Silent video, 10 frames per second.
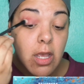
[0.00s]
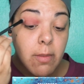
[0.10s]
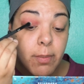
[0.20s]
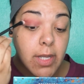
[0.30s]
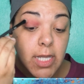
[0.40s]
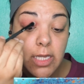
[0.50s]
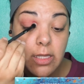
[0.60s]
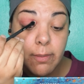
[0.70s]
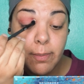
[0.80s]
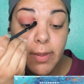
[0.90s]
but in
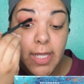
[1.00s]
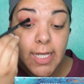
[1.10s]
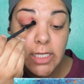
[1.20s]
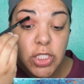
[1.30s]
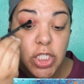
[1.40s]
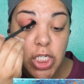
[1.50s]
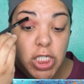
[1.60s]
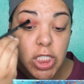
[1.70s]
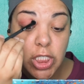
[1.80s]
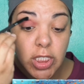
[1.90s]
the
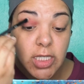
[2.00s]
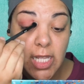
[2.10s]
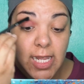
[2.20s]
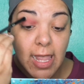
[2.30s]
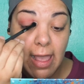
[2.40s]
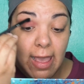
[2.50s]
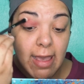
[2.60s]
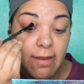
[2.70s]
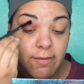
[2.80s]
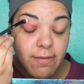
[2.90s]
picture they
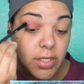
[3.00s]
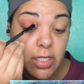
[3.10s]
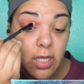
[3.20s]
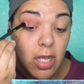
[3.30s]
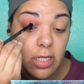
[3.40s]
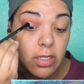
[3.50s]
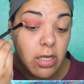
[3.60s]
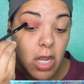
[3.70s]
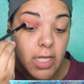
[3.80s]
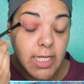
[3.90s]
have the color
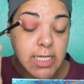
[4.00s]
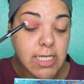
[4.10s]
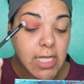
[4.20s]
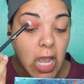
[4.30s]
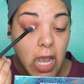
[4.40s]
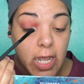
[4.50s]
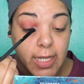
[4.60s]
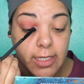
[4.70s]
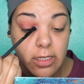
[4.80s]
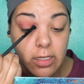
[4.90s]
on his
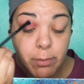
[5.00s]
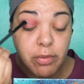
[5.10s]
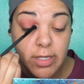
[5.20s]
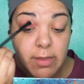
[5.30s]
eye pretty